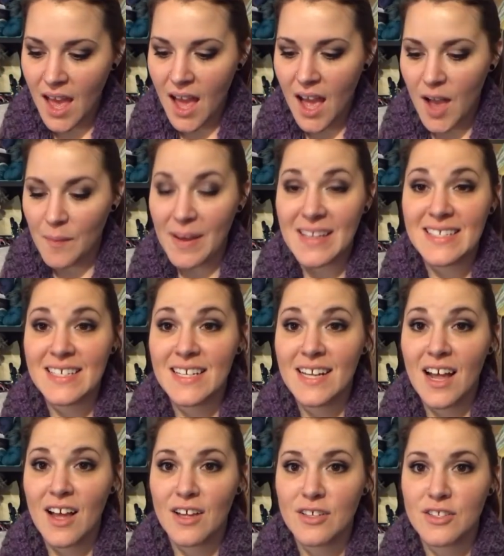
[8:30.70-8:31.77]
I did
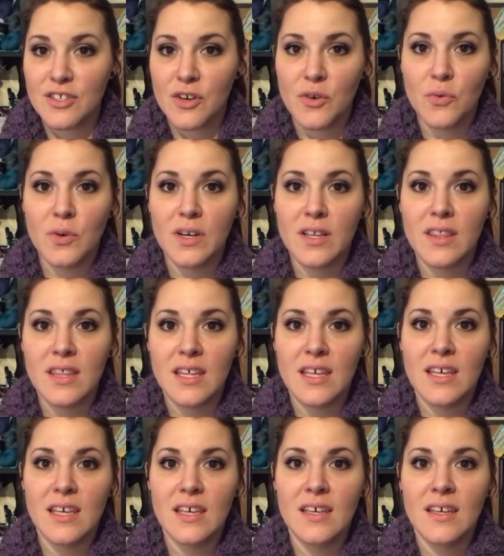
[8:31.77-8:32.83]
also, one of
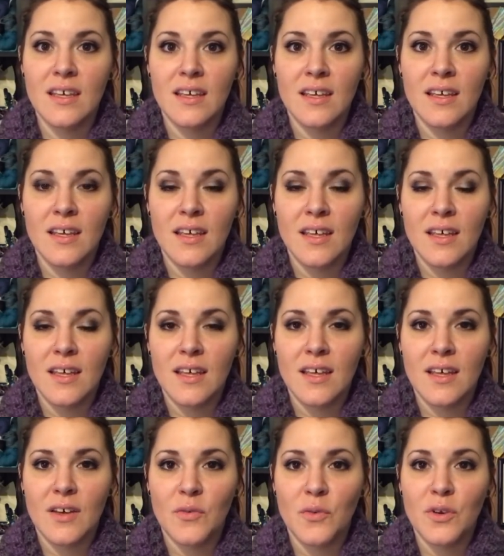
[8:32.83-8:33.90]
the
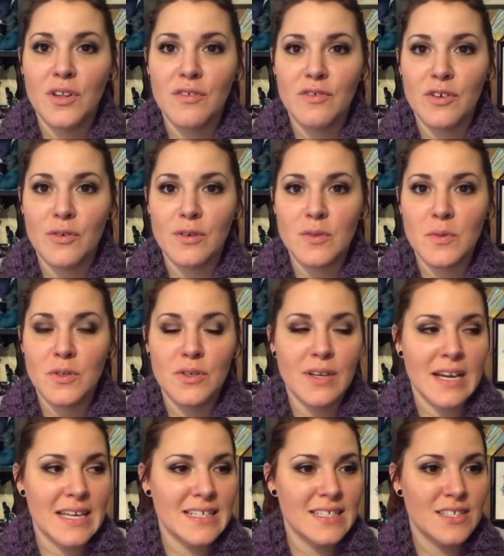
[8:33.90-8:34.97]
viewers, one of you
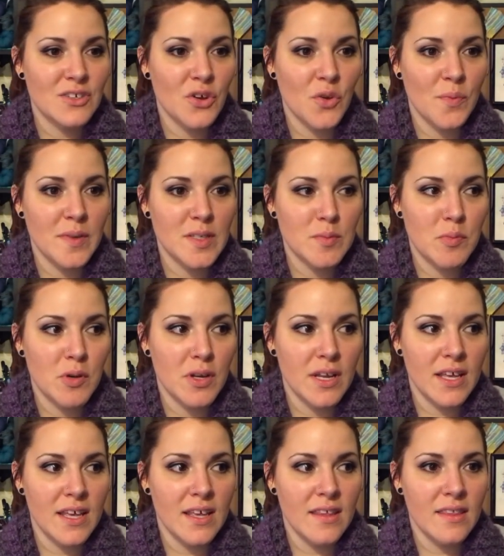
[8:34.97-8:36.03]
guys told me to put
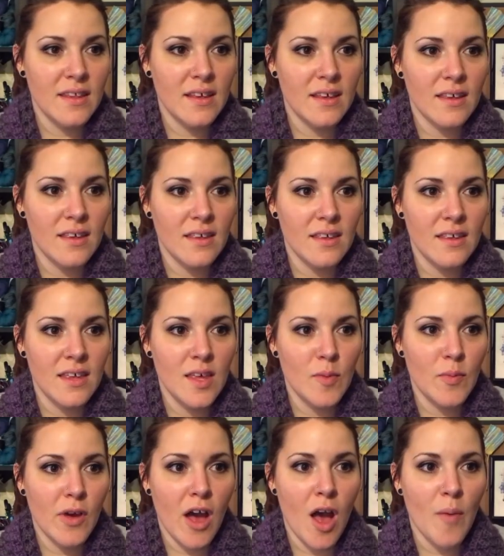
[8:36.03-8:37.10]
it in the Keep
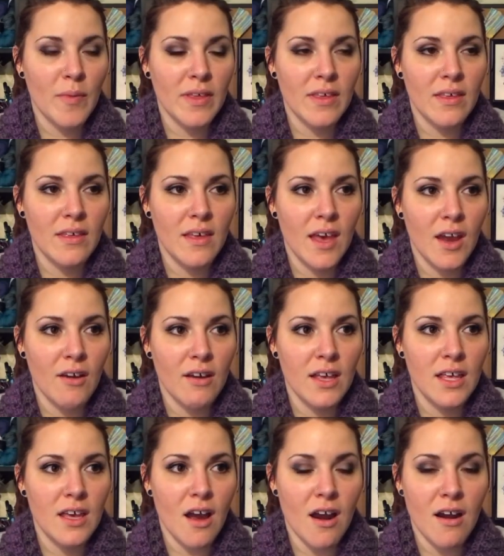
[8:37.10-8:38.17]
Calm and Carry
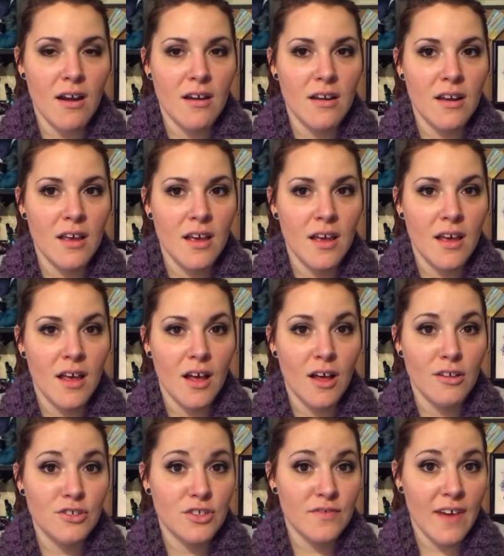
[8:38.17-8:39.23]
Yarn
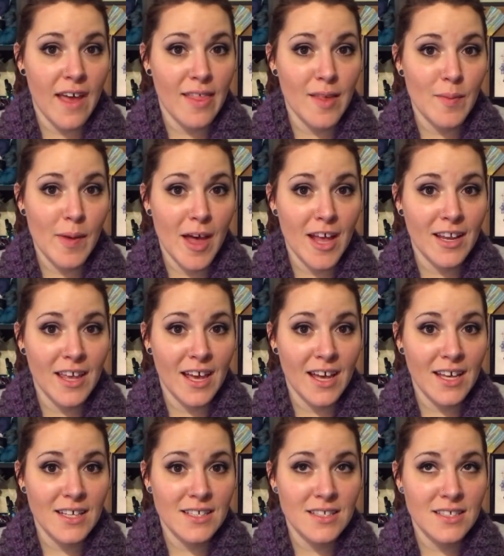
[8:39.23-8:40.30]
Ultraviolet podcast